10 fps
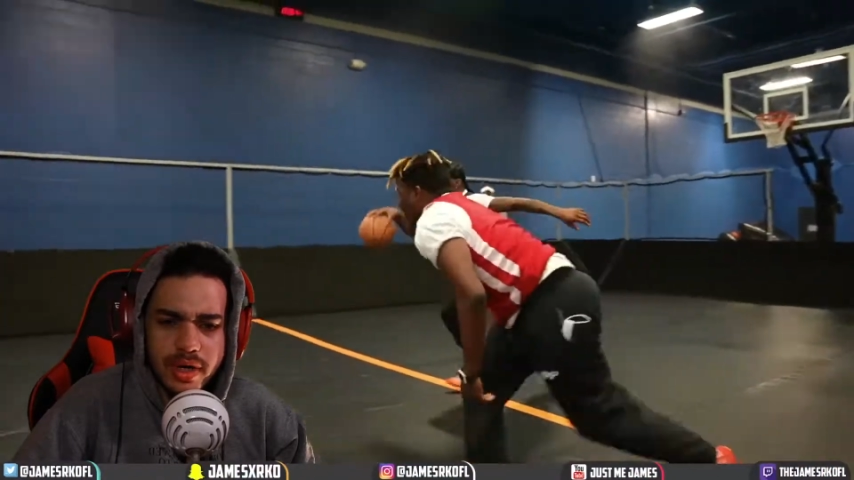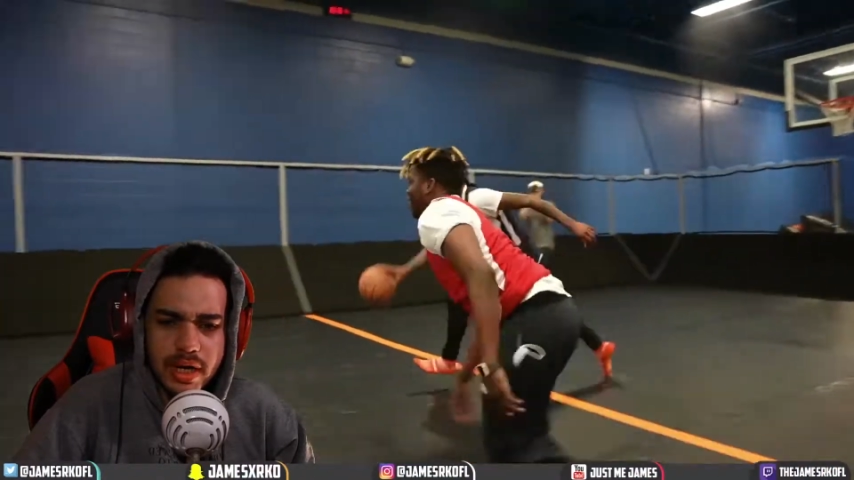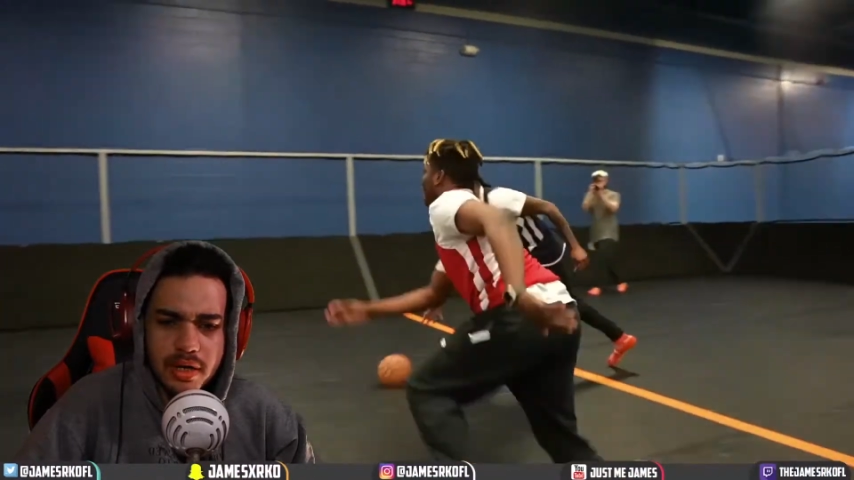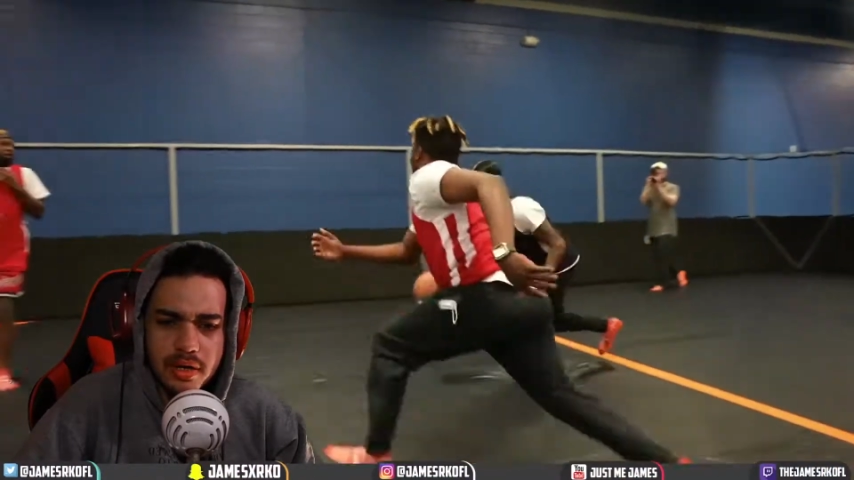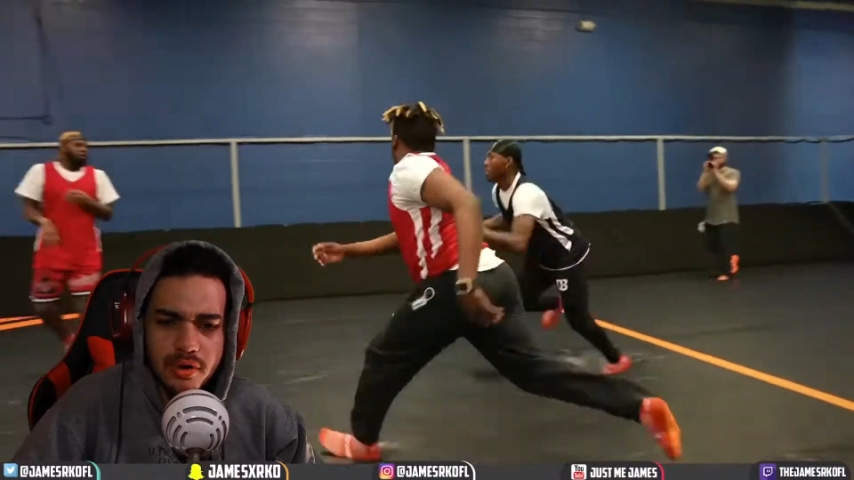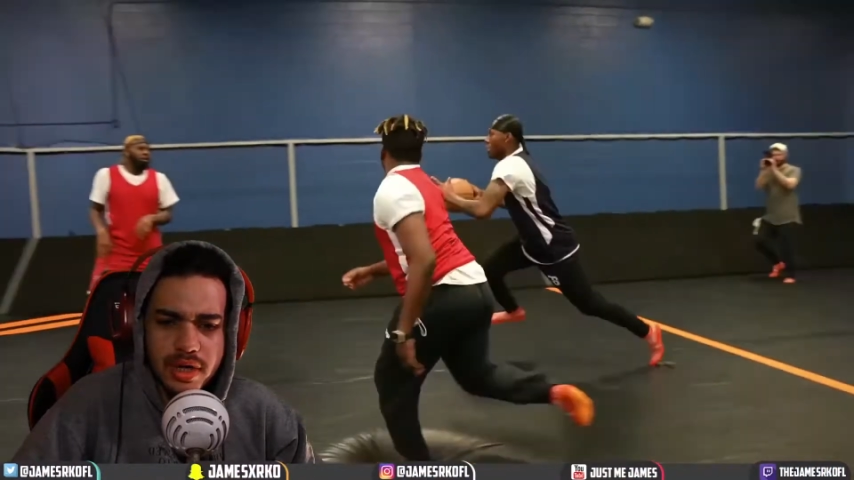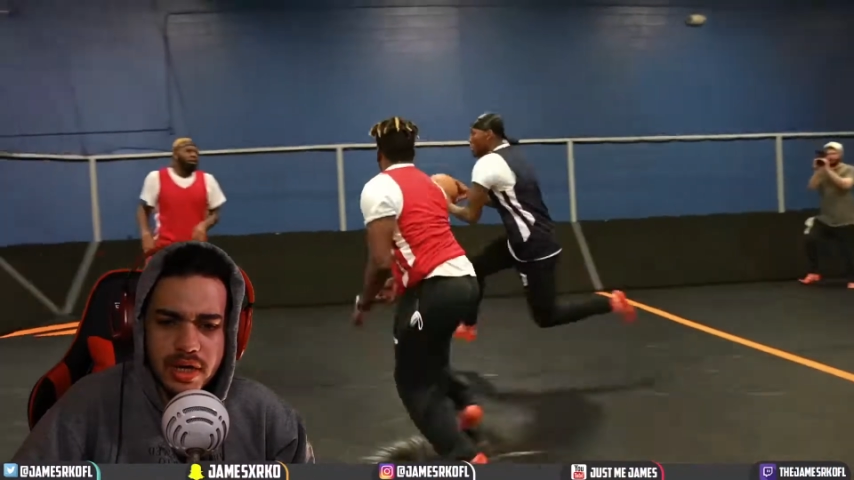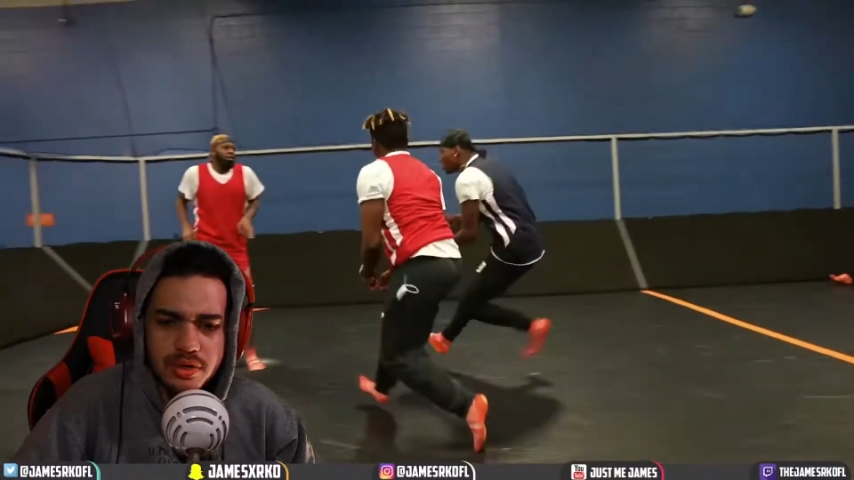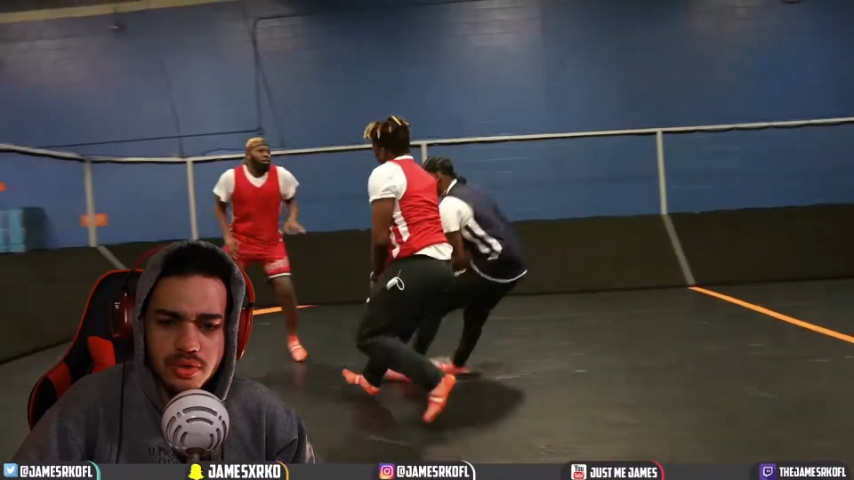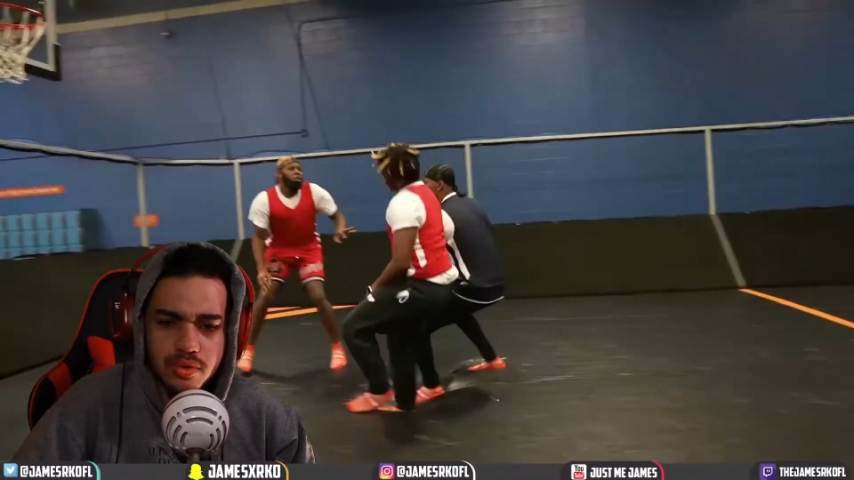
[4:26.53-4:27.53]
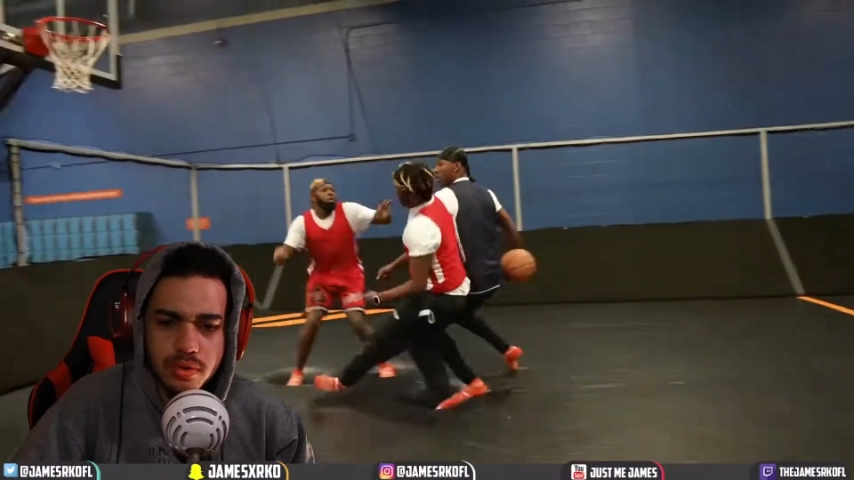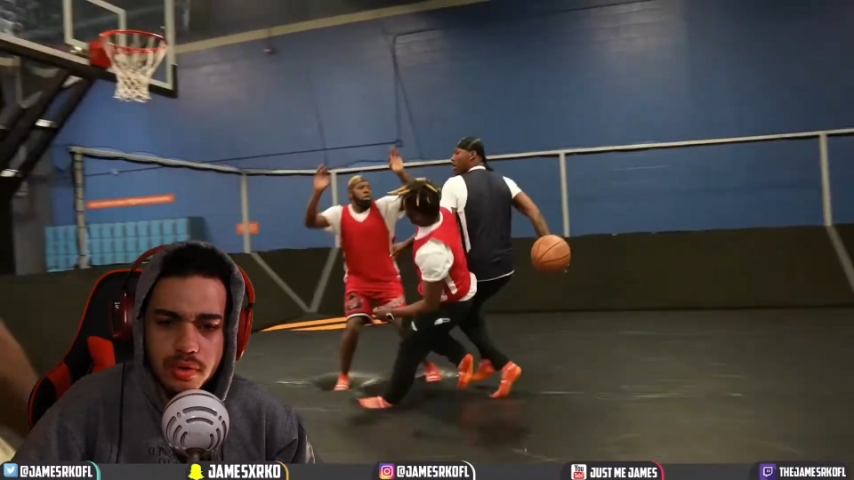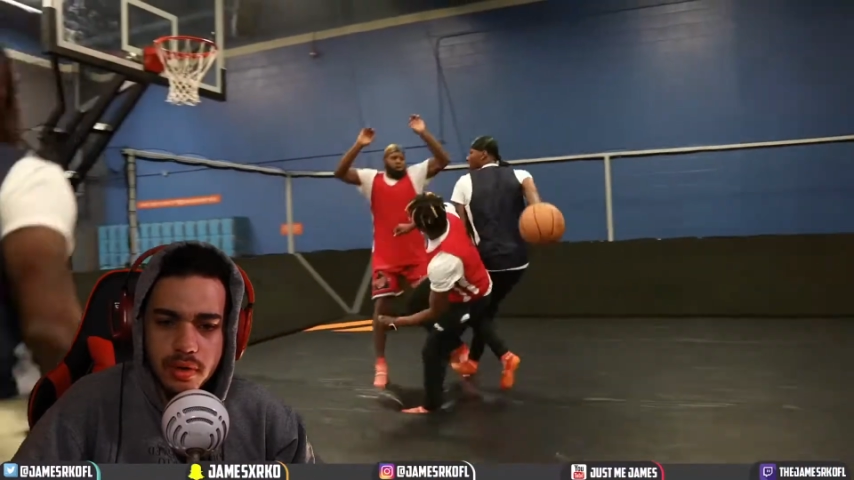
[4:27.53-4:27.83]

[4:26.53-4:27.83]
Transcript: okay. Okay, dude.